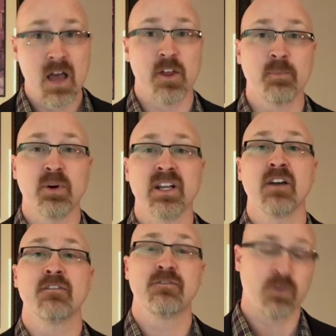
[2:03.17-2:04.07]
they're putting
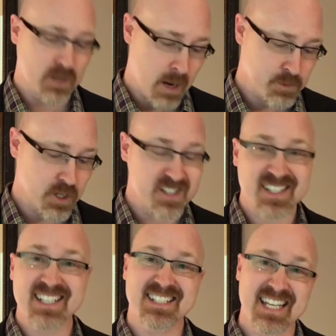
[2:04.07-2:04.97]

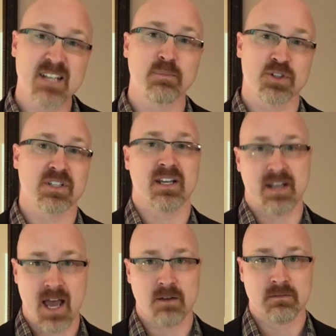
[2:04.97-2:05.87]
16%
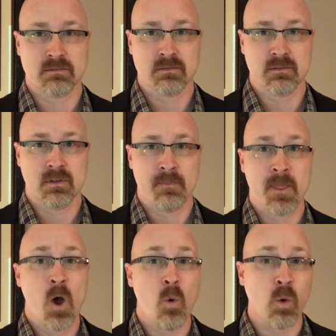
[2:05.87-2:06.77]
down.
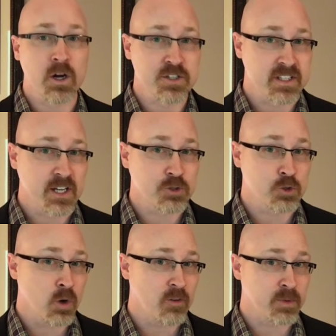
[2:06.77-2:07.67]
Where's the extra
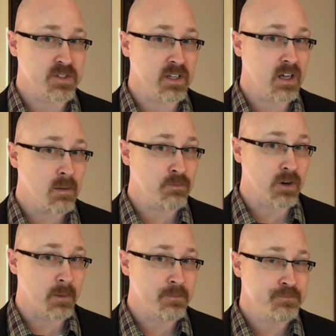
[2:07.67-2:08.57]
12% come
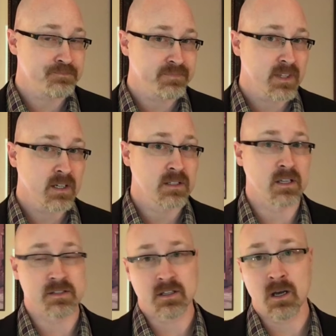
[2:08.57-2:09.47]
from?
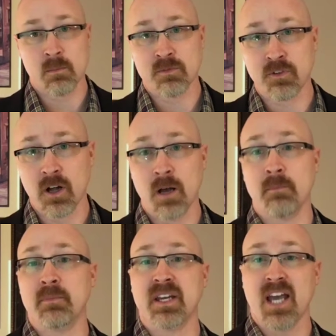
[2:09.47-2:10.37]
Does it come
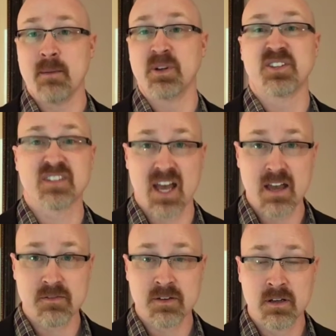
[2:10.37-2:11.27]
from being able to
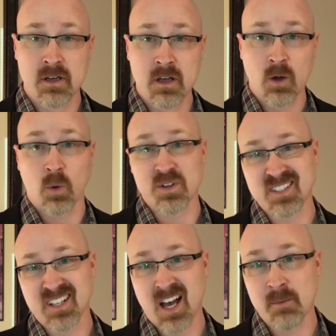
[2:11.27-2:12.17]
save? Or is
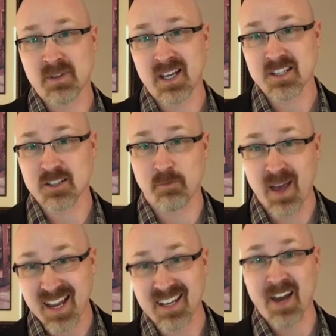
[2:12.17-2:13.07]
it a combination of
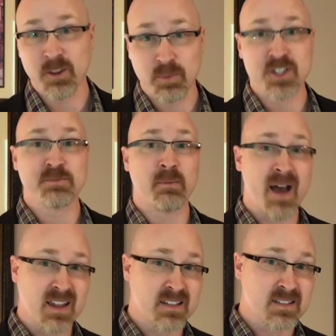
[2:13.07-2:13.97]
paying down the principal
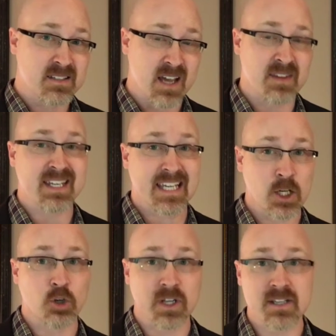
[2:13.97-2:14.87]
balance and the
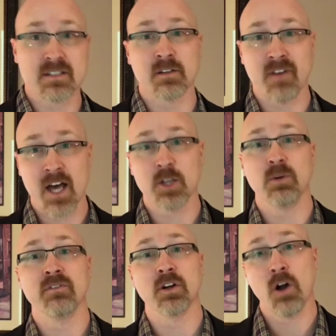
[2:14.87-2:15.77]
increase in the
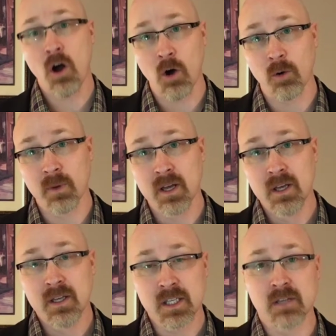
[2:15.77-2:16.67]
value of their home,
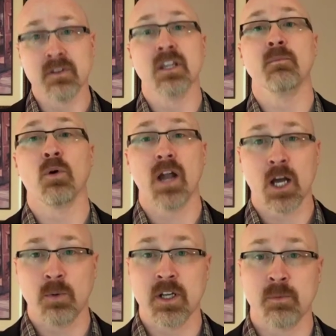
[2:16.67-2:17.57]
giving them more
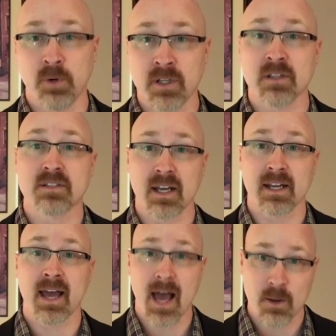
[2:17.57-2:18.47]
equity to put in the
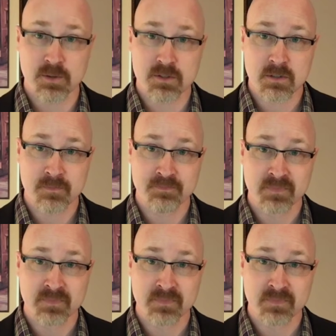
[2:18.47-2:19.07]
second house?